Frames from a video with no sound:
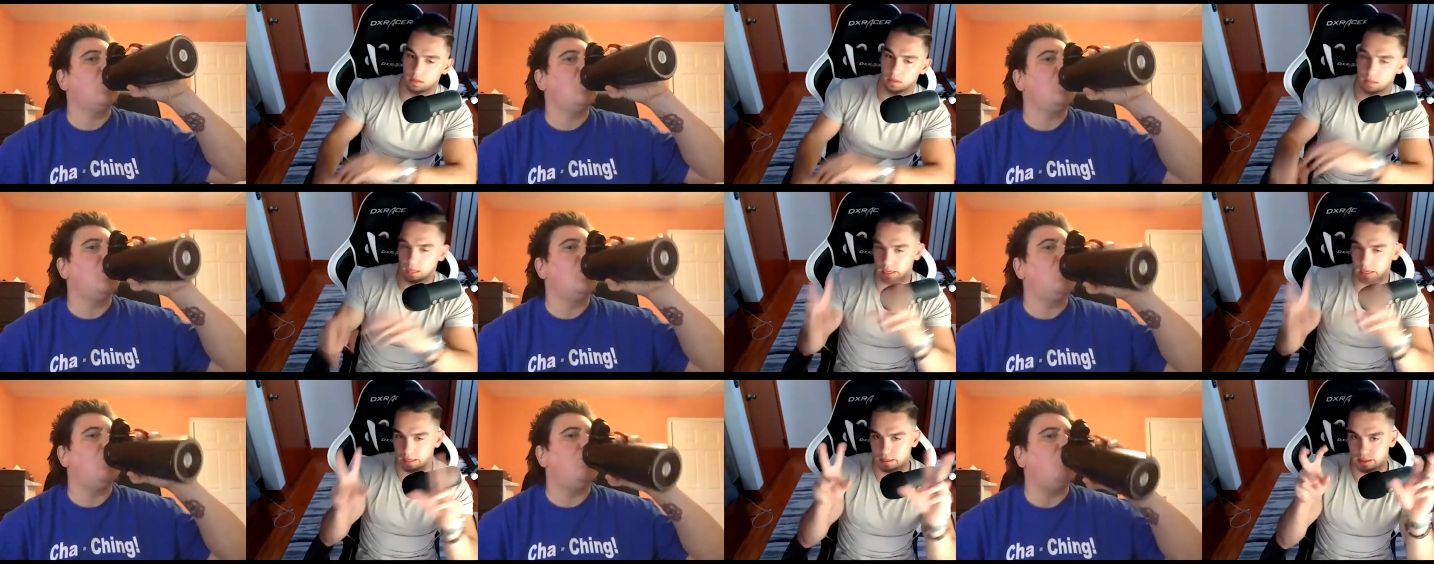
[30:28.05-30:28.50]

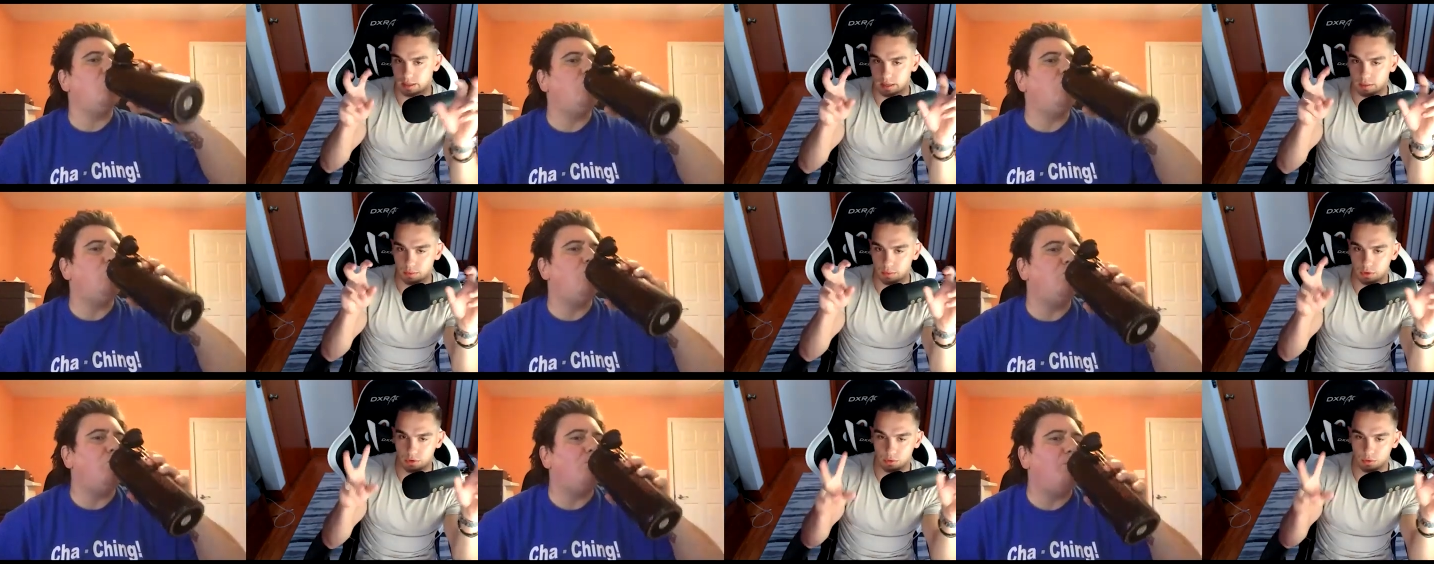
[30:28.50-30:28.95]
Speaker 1: A T M
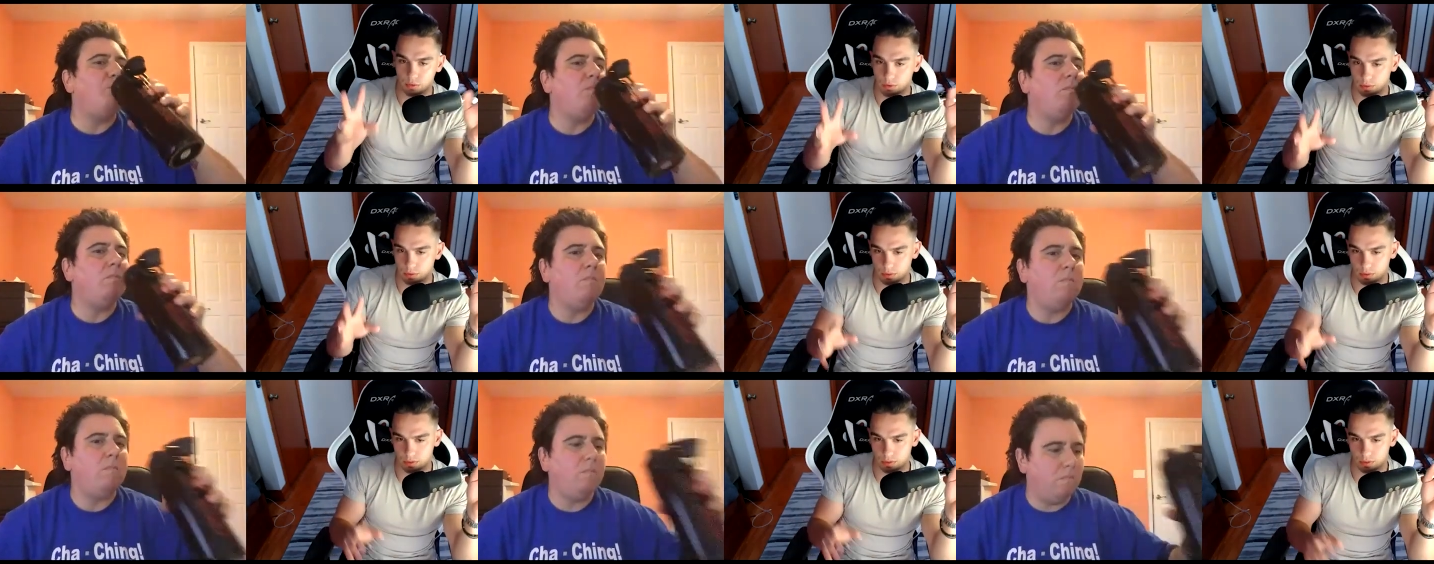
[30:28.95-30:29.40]

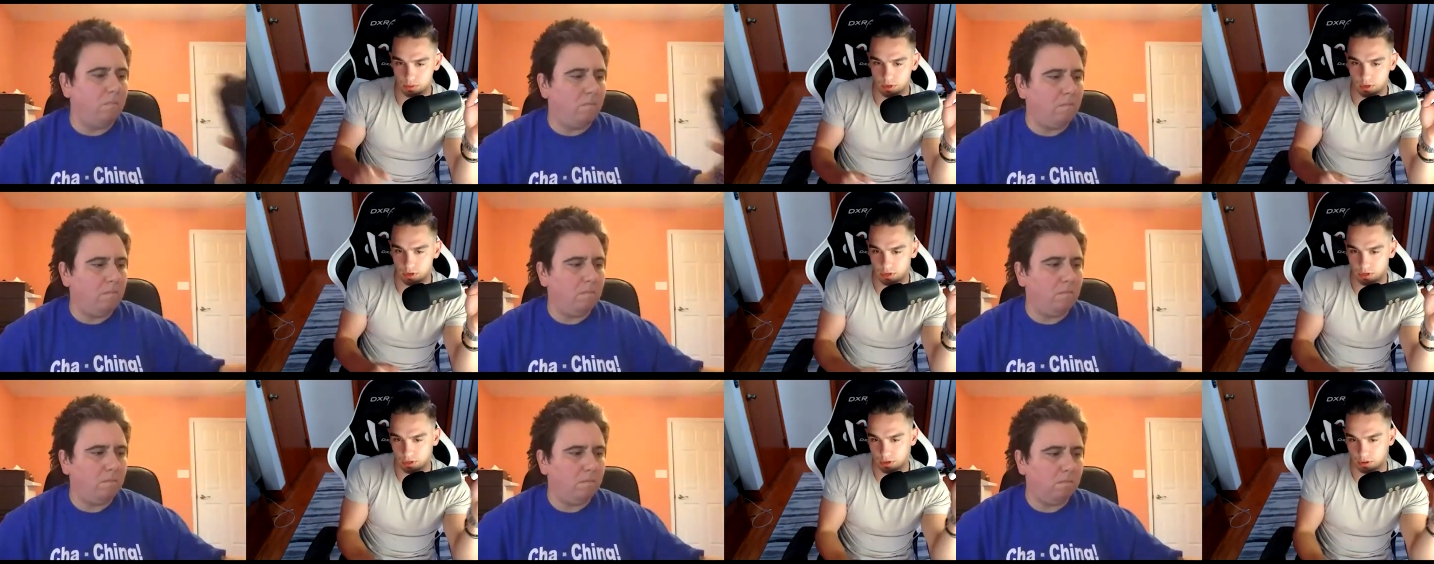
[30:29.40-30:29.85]
gurus
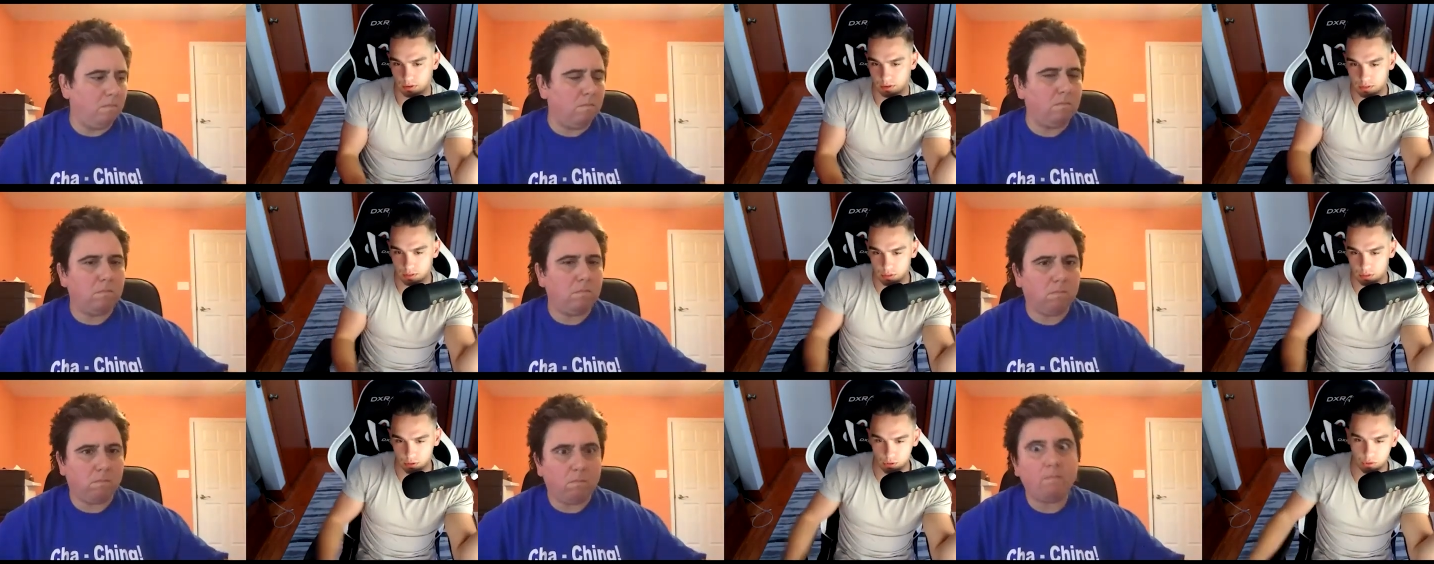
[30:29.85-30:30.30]
on your
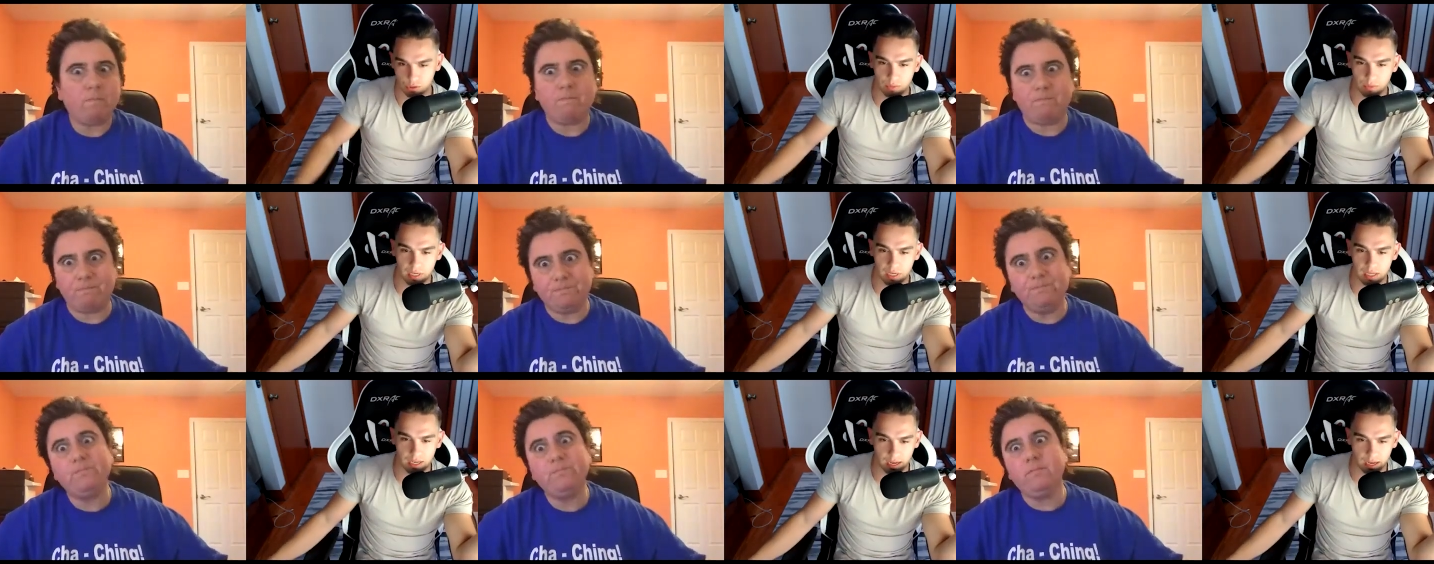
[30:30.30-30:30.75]
social
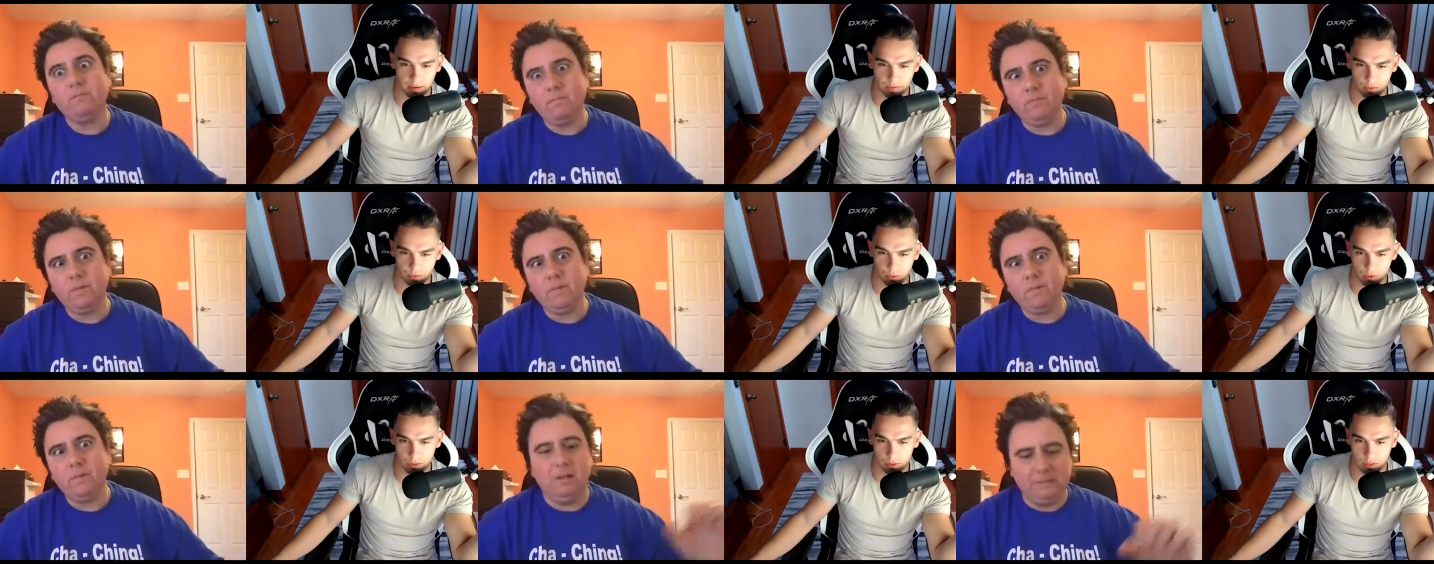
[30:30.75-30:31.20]
media
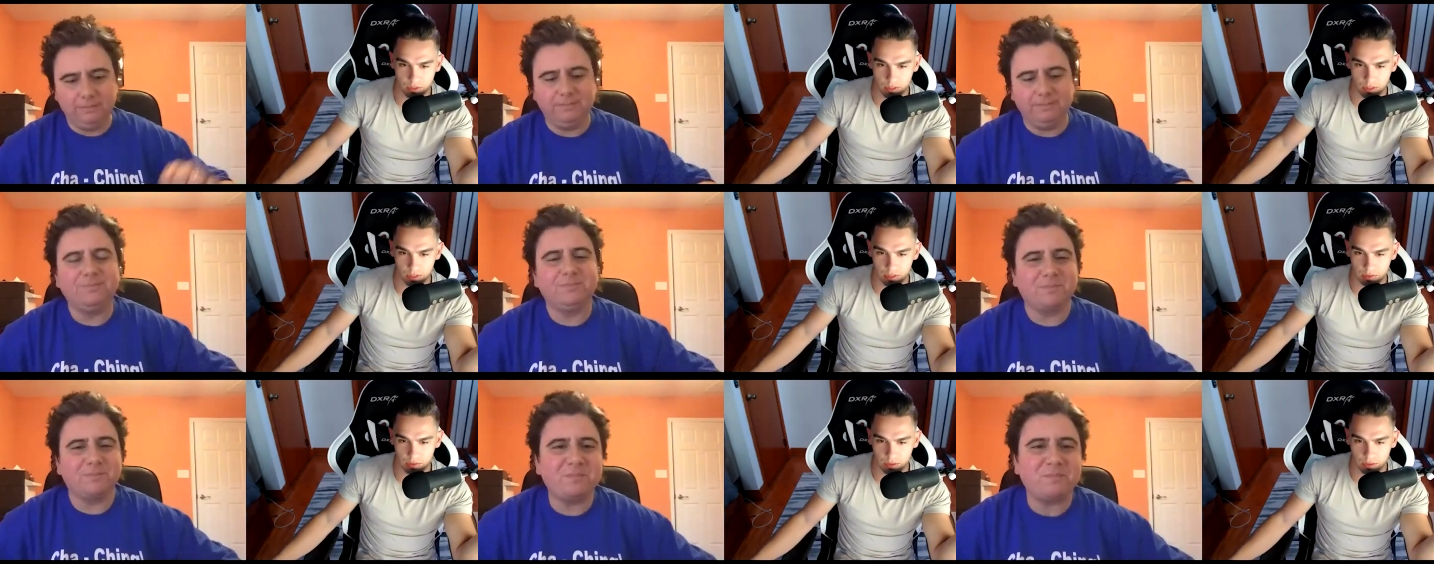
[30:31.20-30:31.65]
afterwards, you
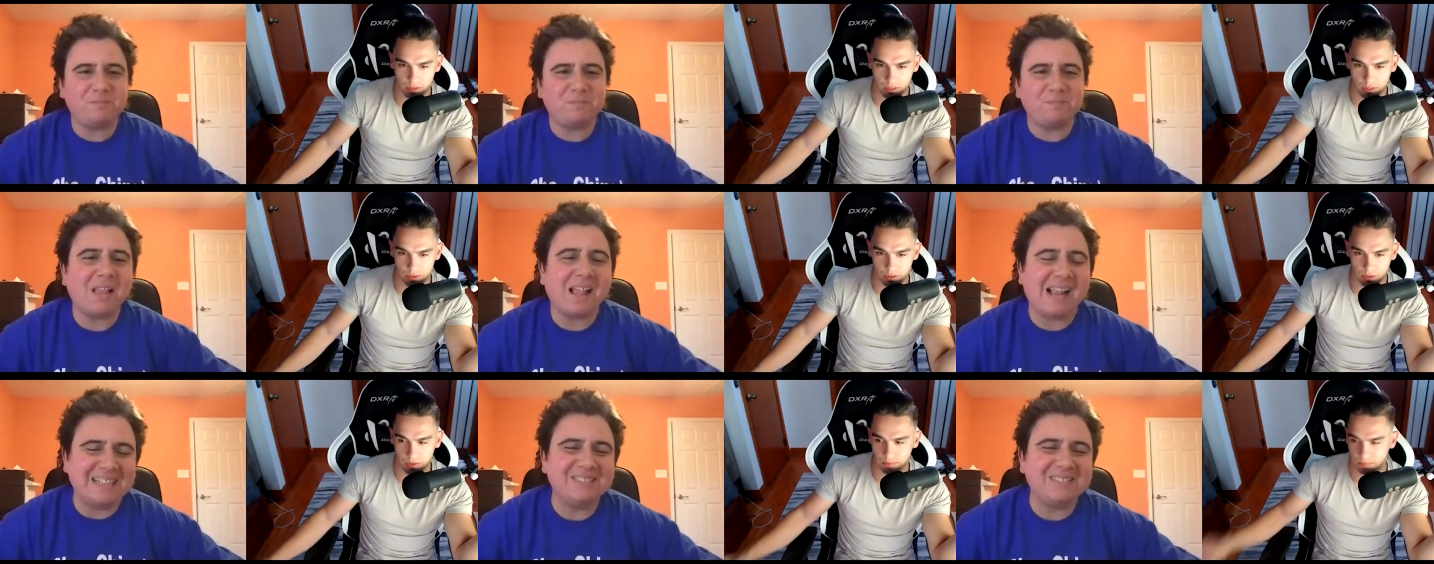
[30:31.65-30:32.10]
know, due
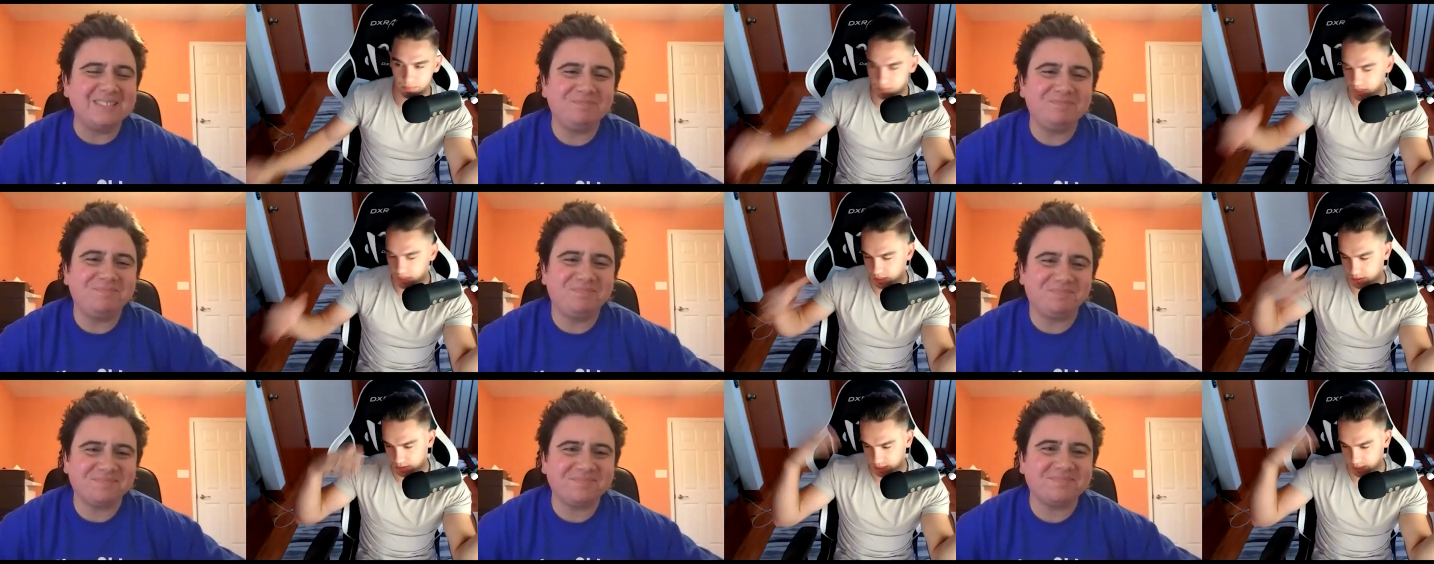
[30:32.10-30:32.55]
to, you
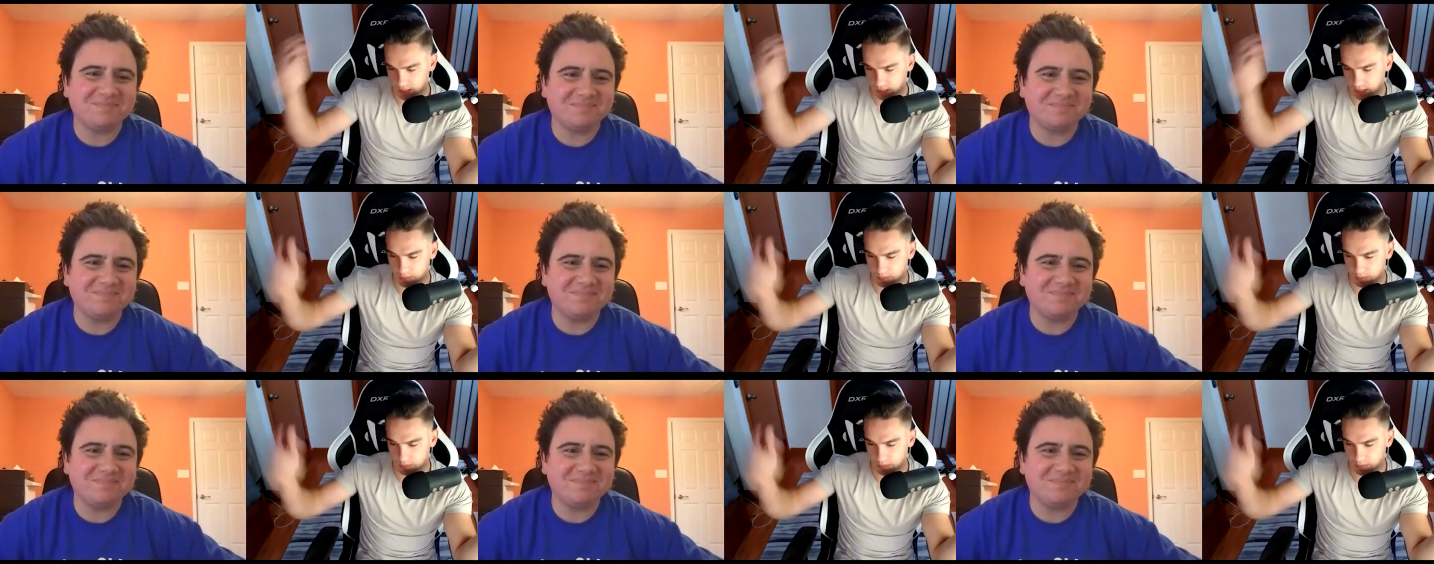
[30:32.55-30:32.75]
know, data